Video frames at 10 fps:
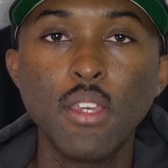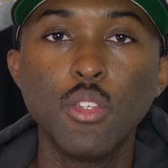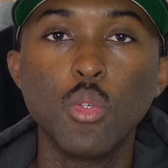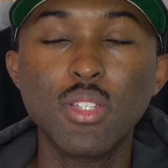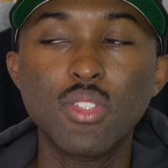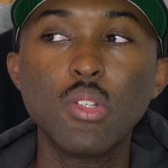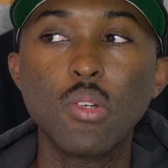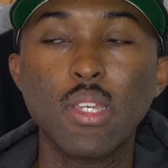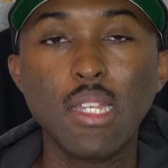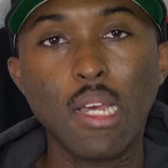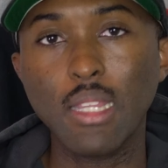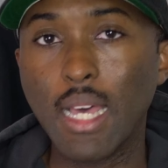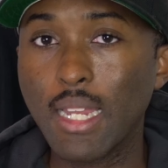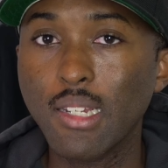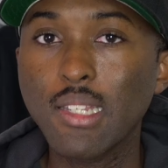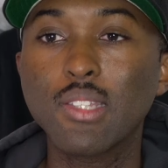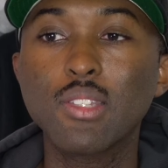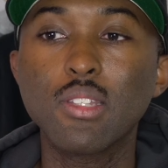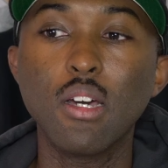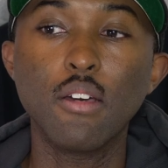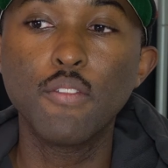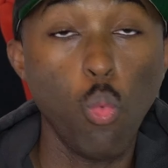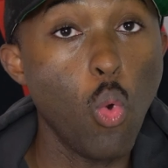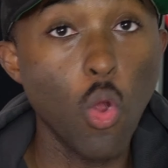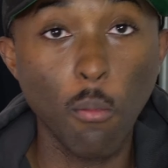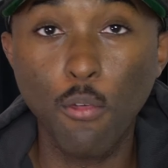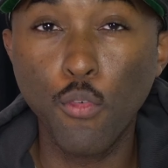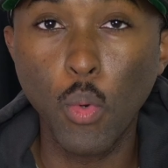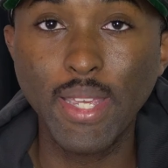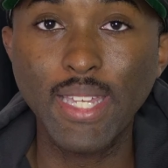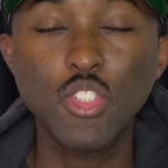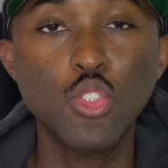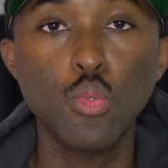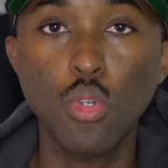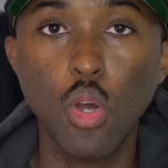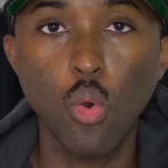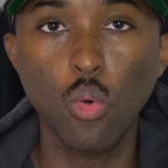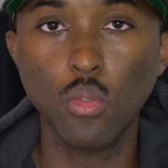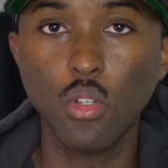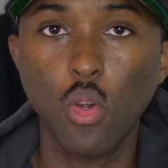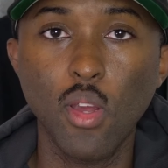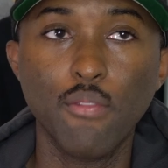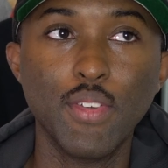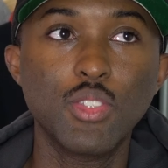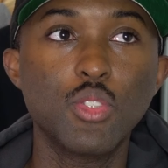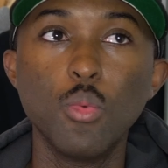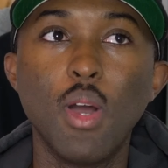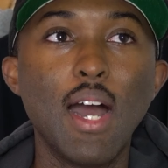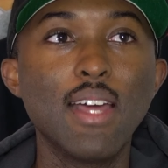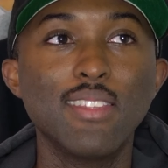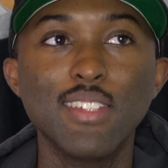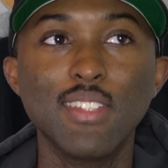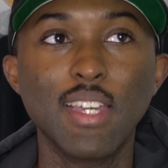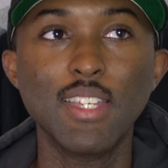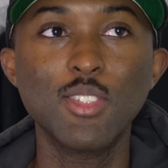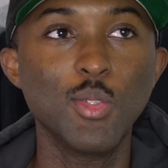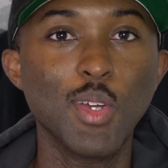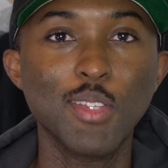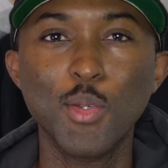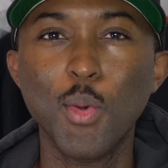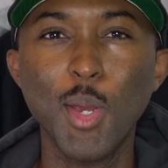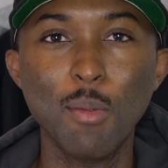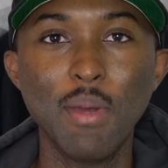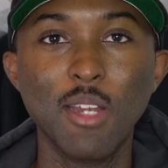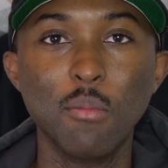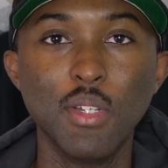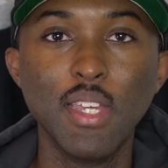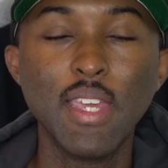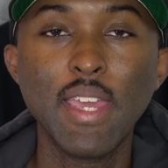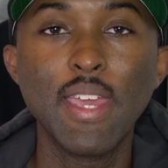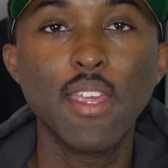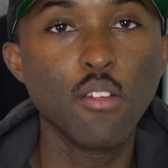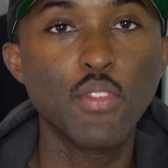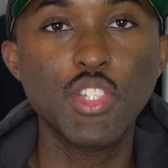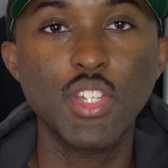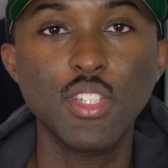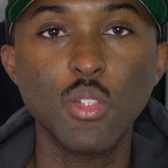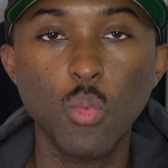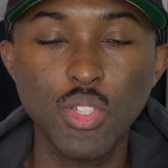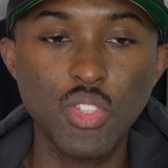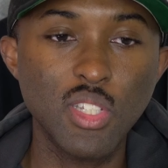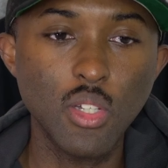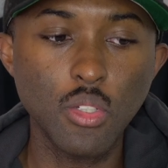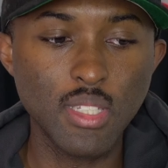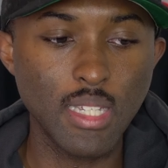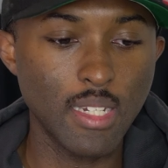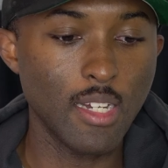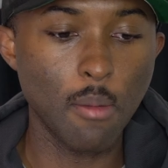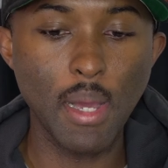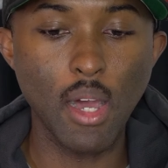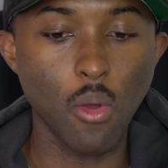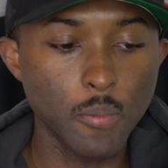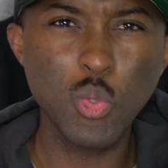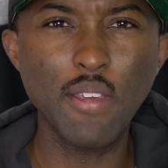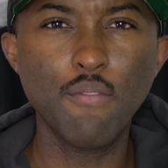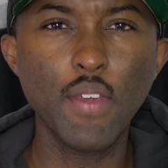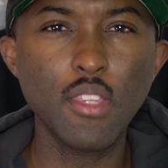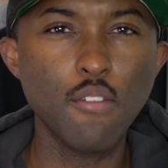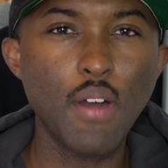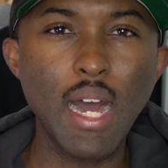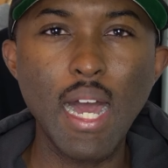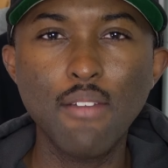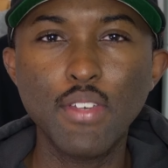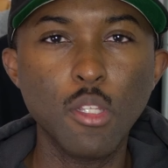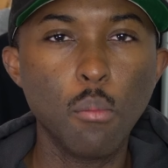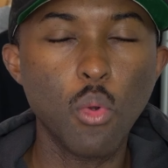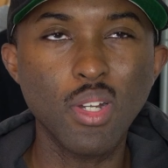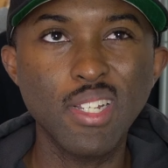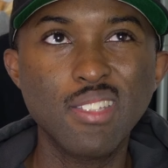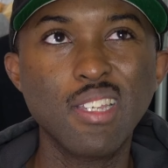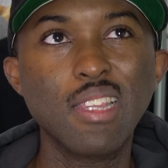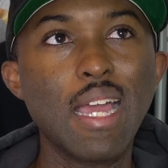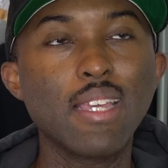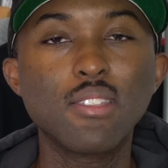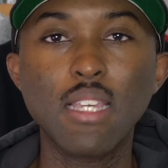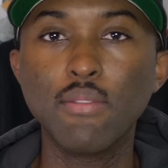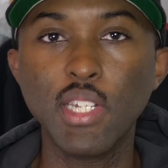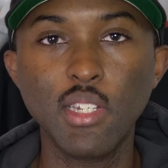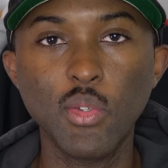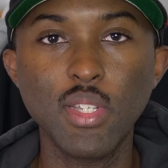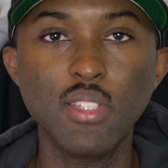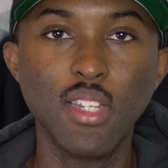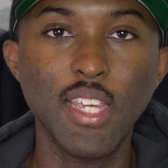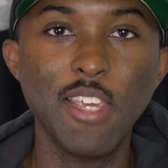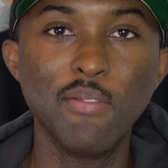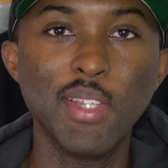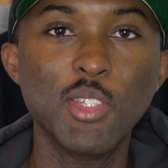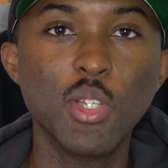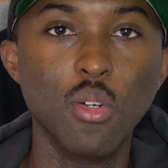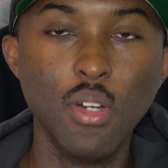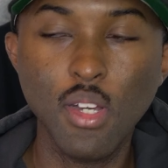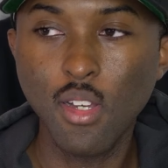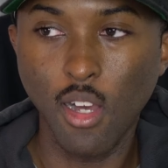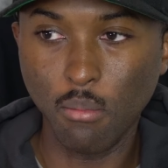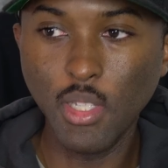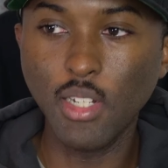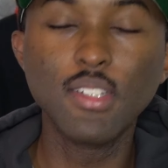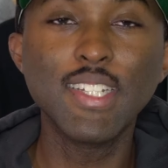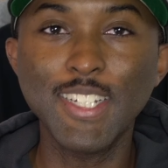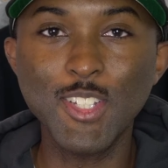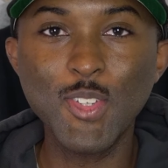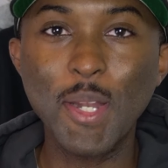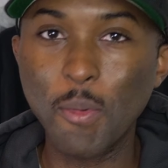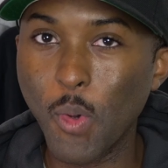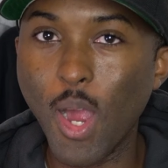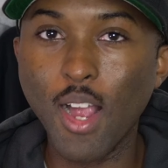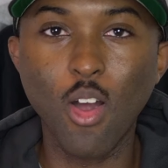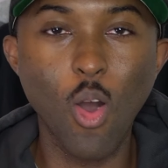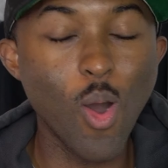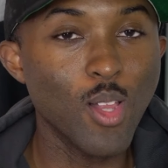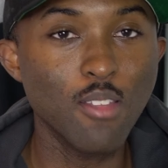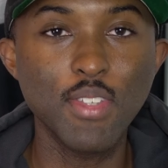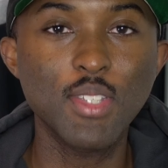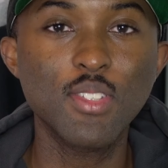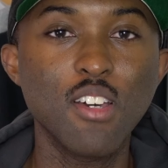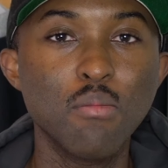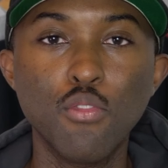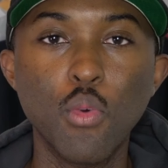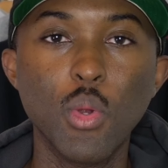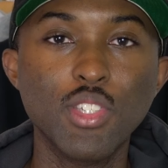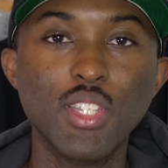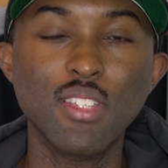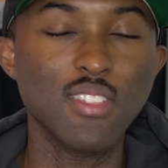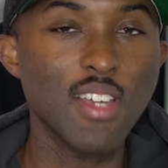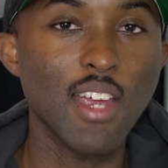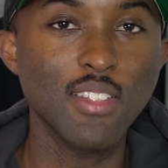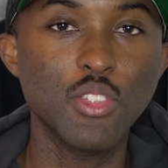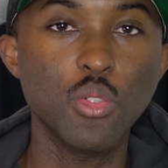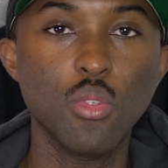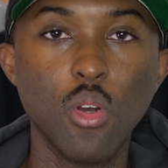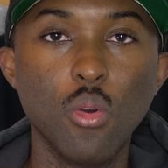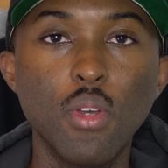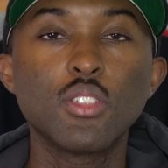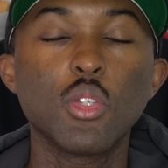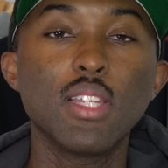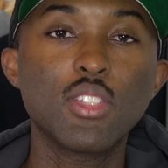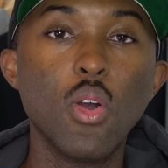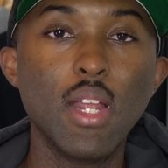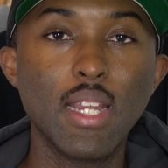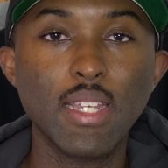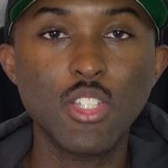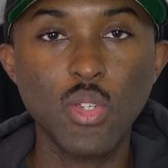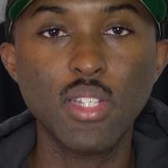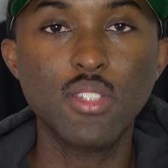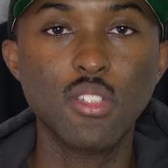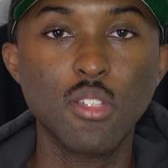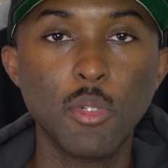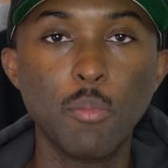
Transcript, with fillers: you can still get a lot of this stuff warm before it gets too cold. Or if it's too hot, then I guess you don't have to worry about it. But here in Virginia, we're still sitting at about between 55 in the morning to like 70 degrees in the evening. So I'm literally gonna try to rock all of this stuff before it's just entirely too cold. So let's go ahead and get straight to some of